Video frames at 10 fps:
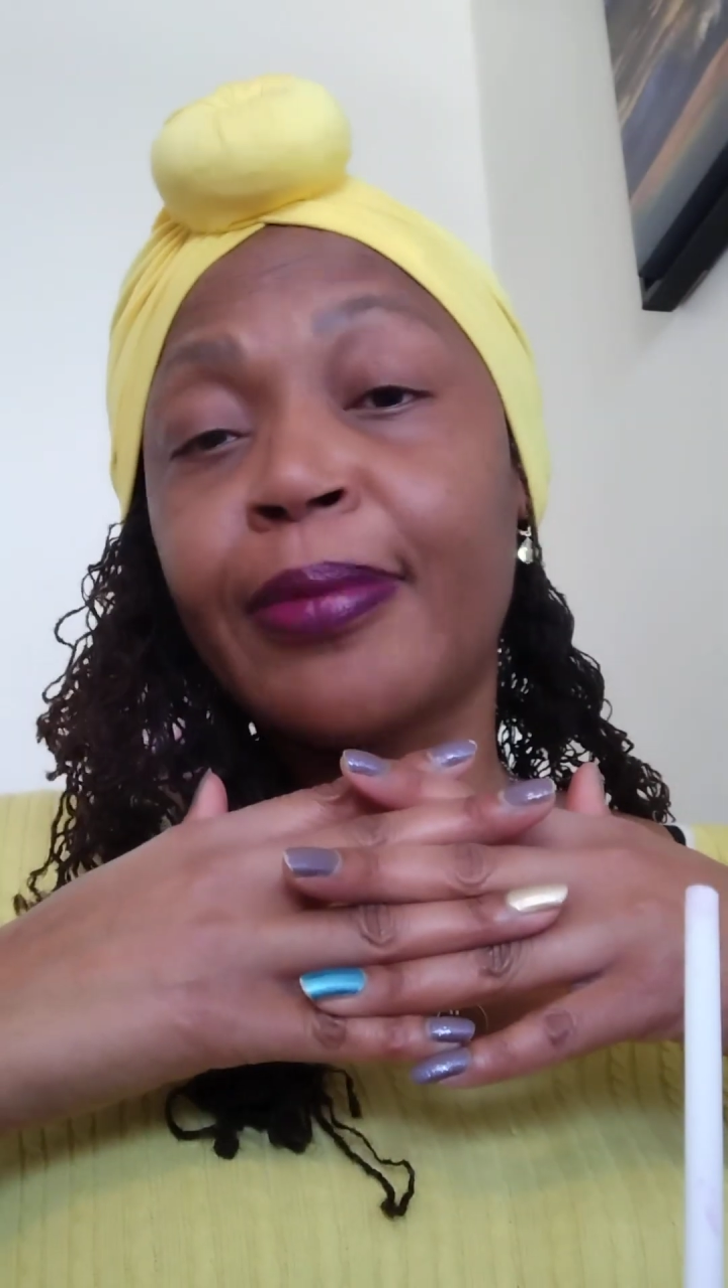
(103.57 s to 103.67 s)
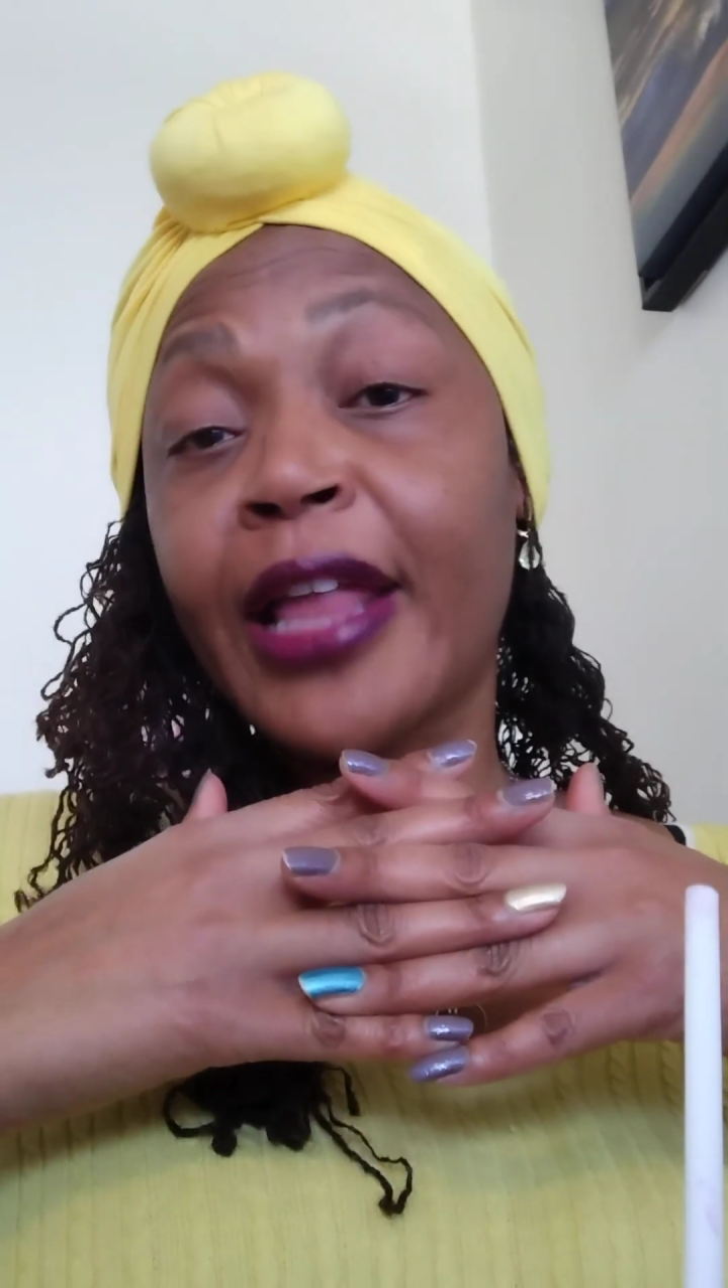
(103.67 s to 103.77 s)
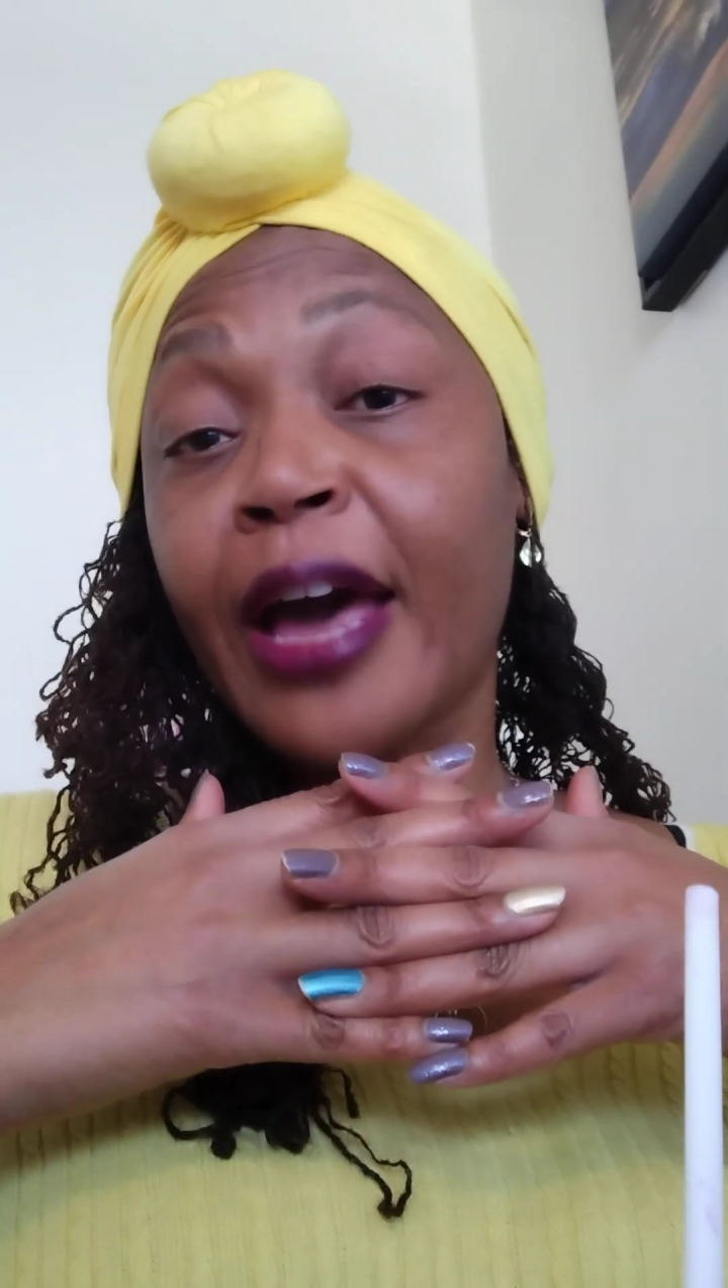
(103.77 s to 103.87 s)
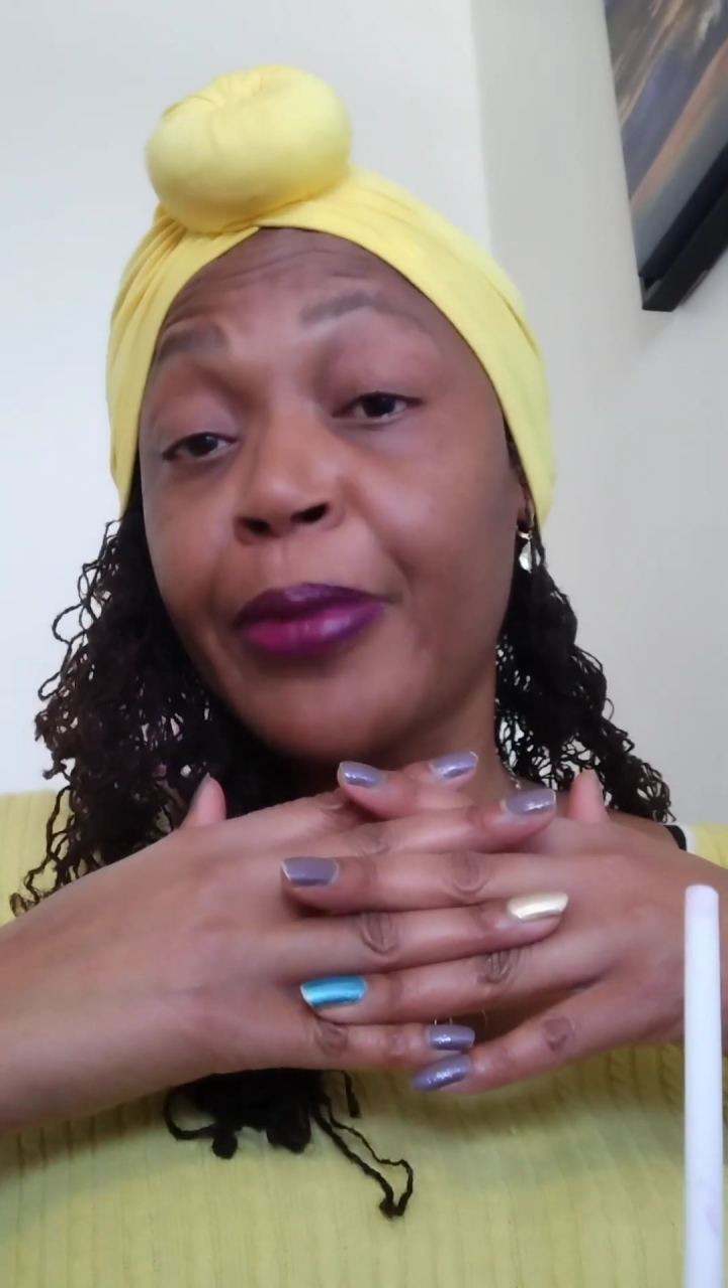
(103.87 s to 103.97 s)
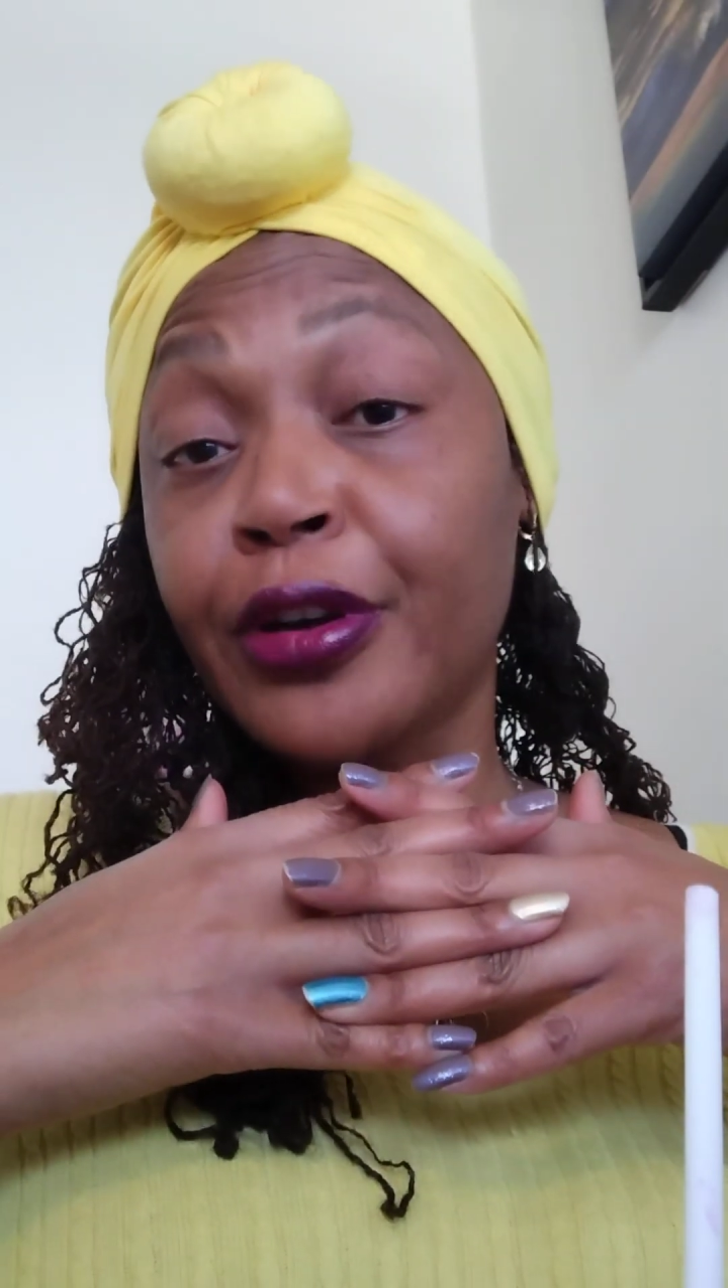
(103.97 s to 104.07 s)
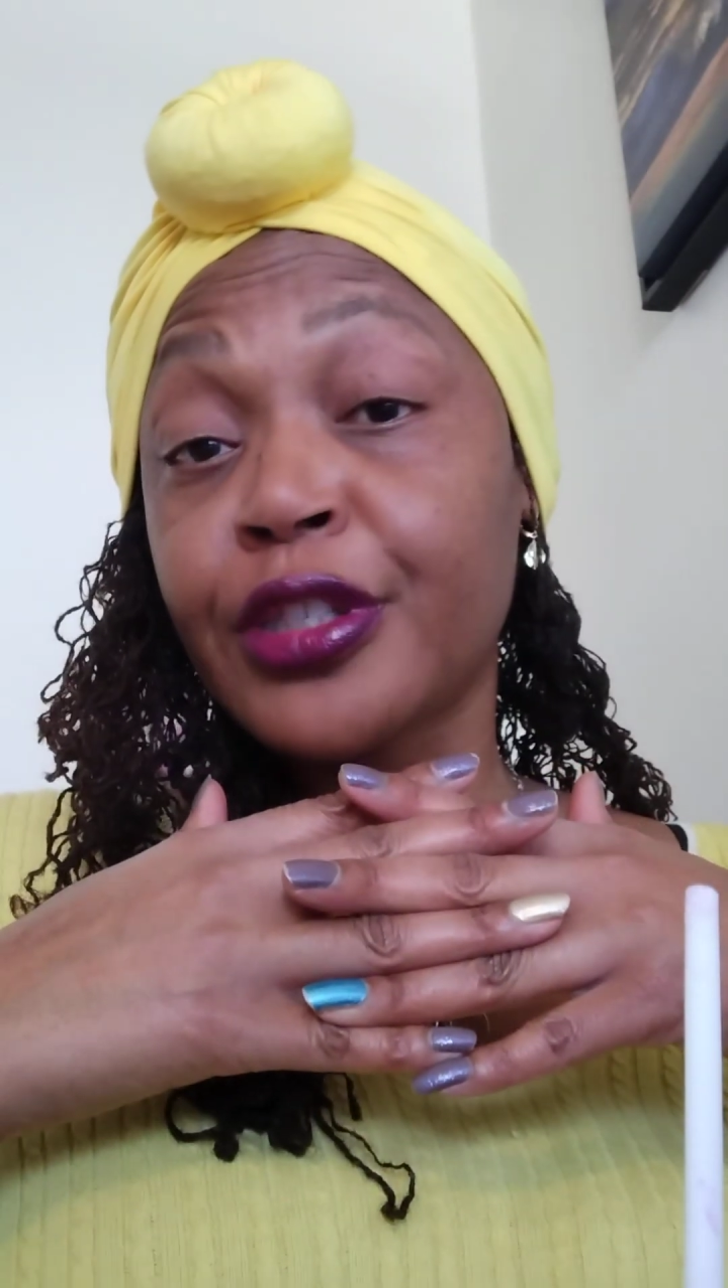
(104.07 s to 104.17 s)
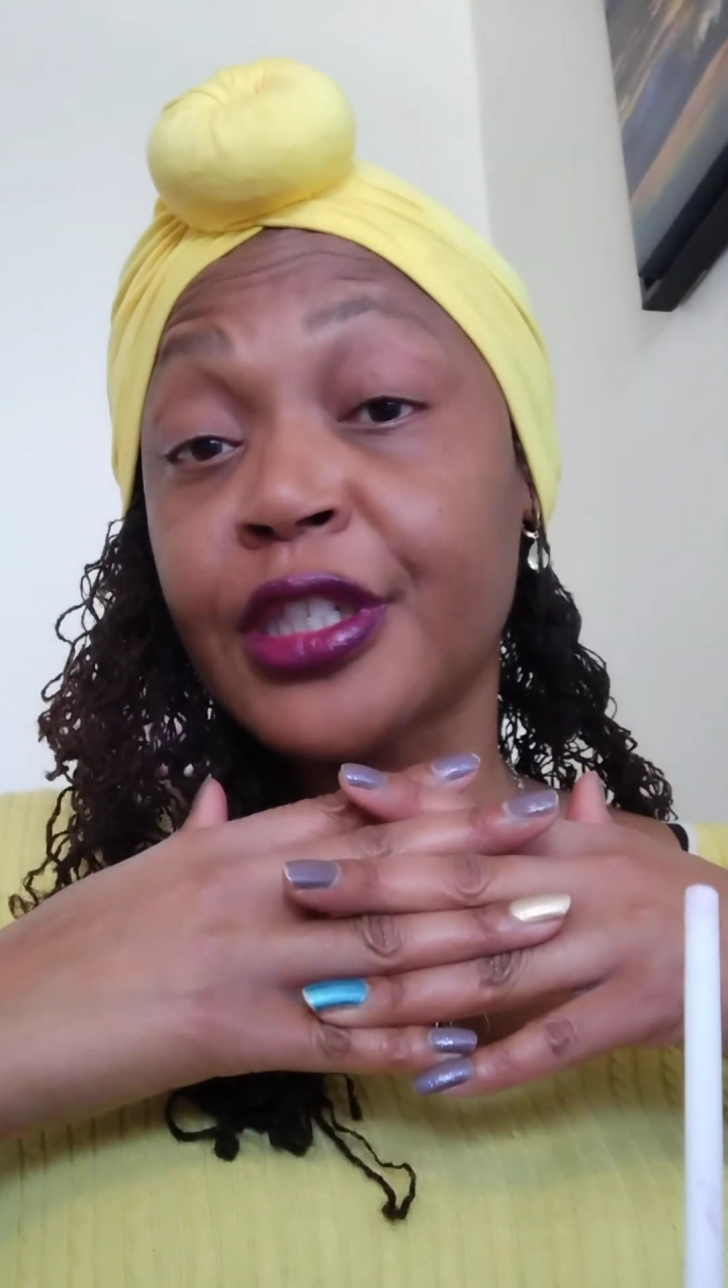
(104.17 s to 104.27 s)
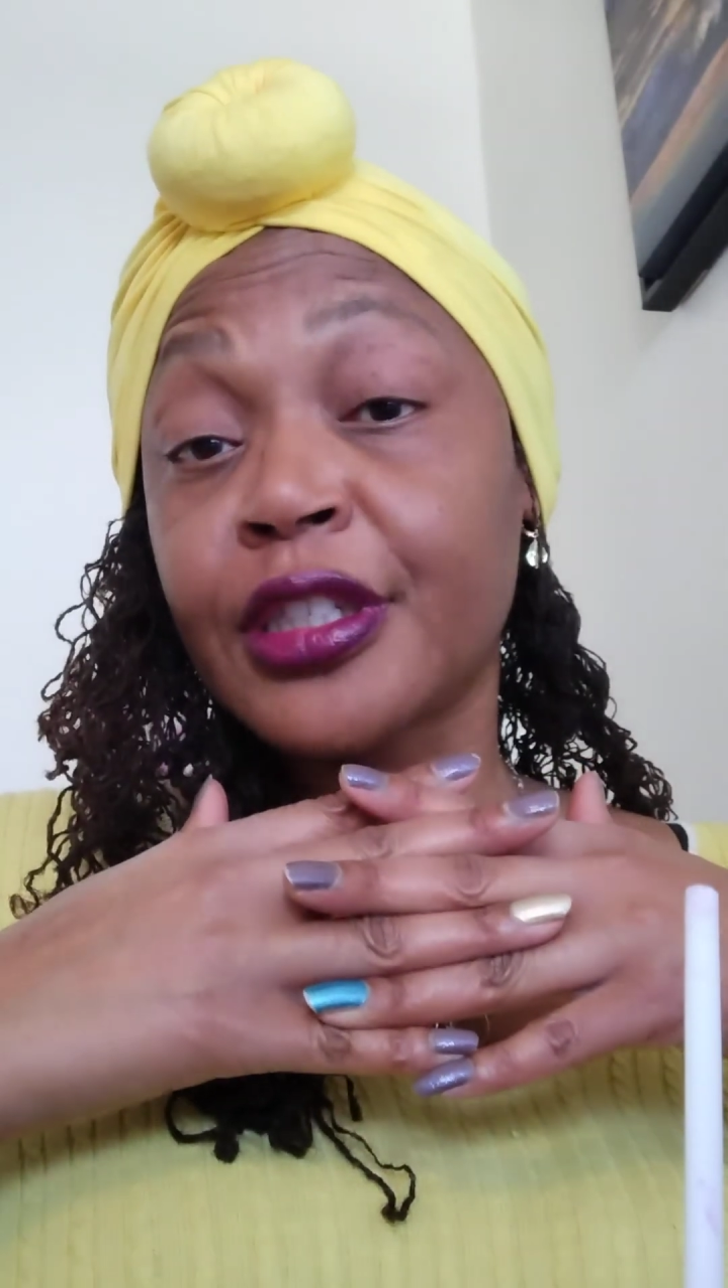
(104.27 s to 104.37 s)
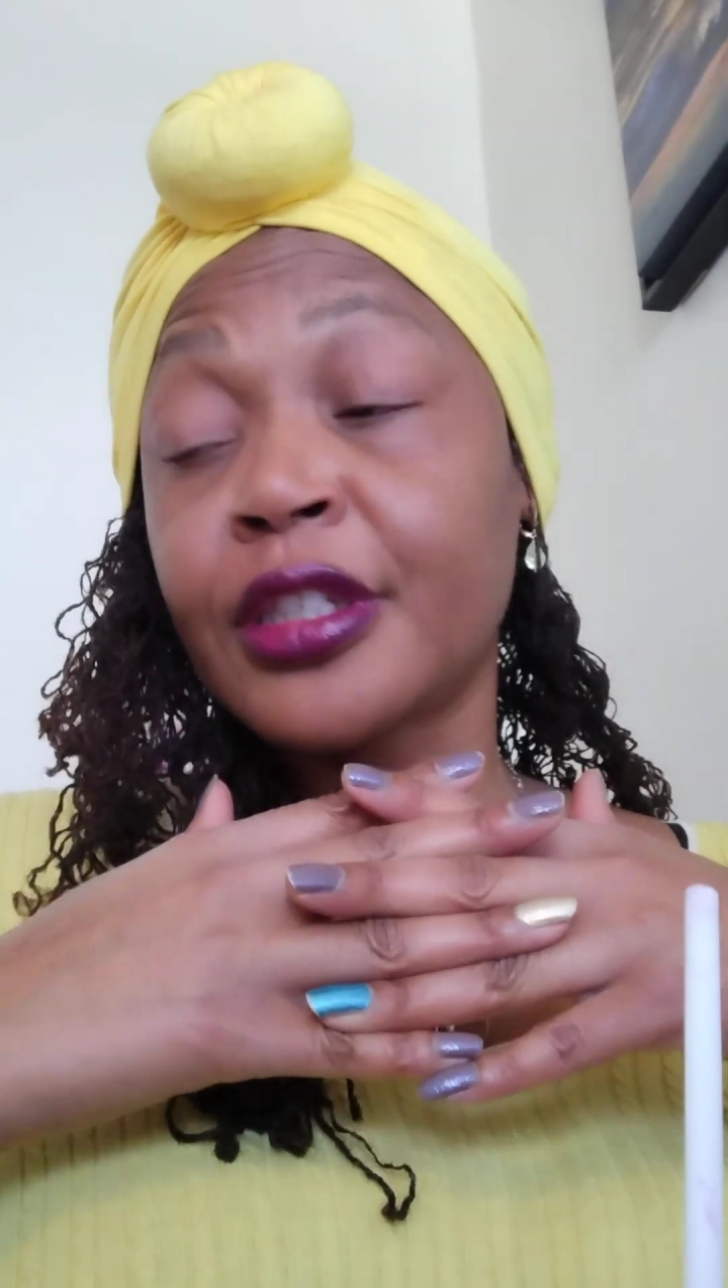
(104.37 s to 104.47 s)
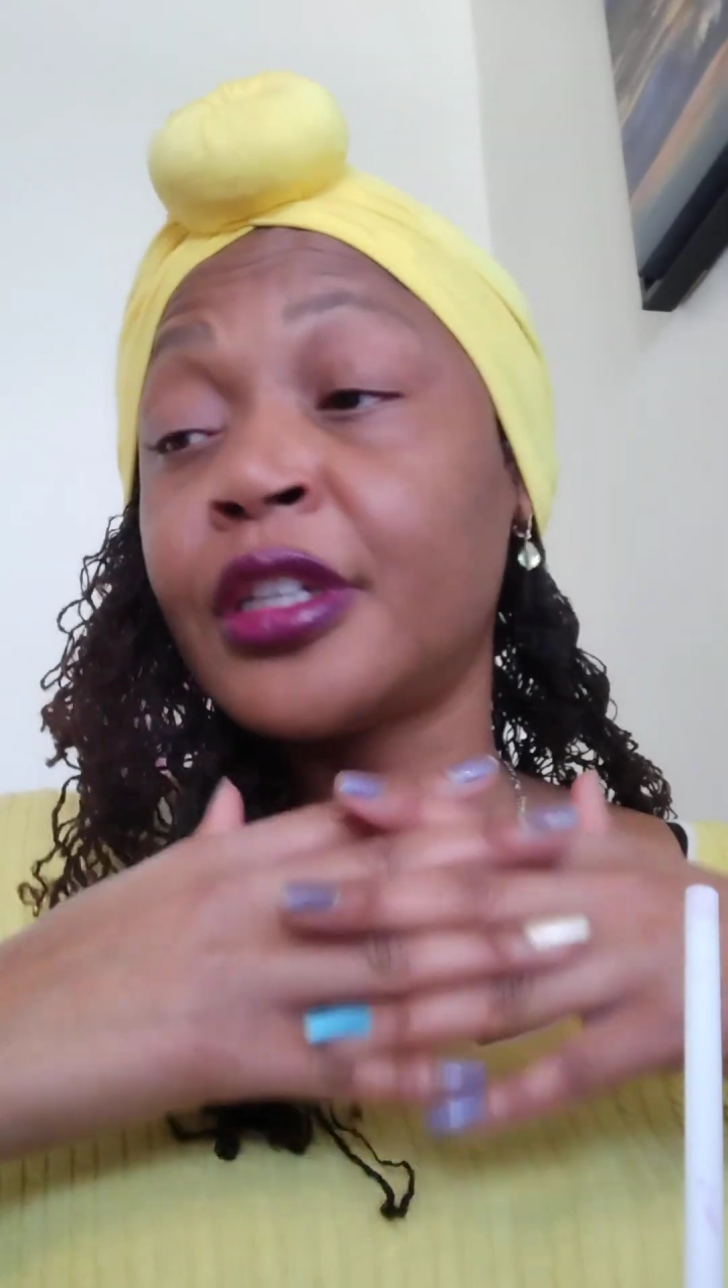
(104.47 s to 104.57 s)
black
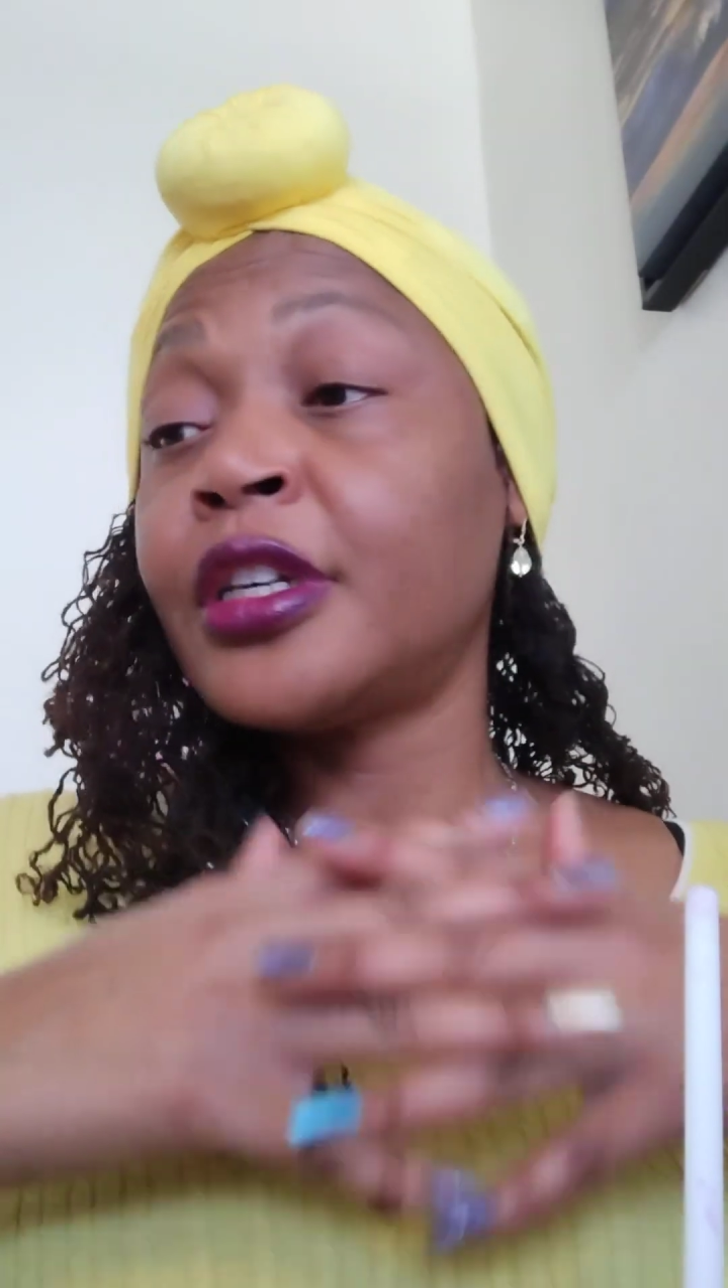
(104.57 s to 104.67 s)
person.